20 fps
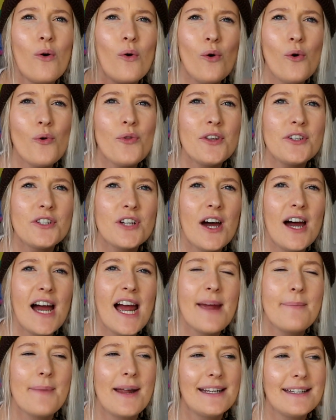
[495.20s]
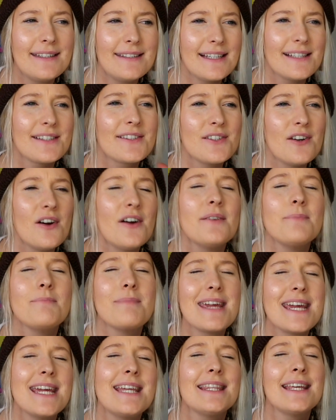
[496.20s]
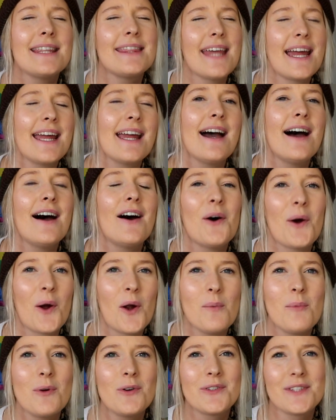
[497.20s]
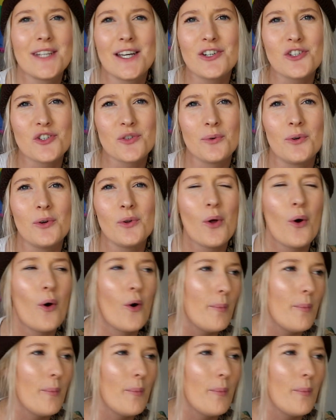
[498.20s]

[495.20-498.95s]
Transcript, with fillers: all the time, and it does not mean that they are homosexual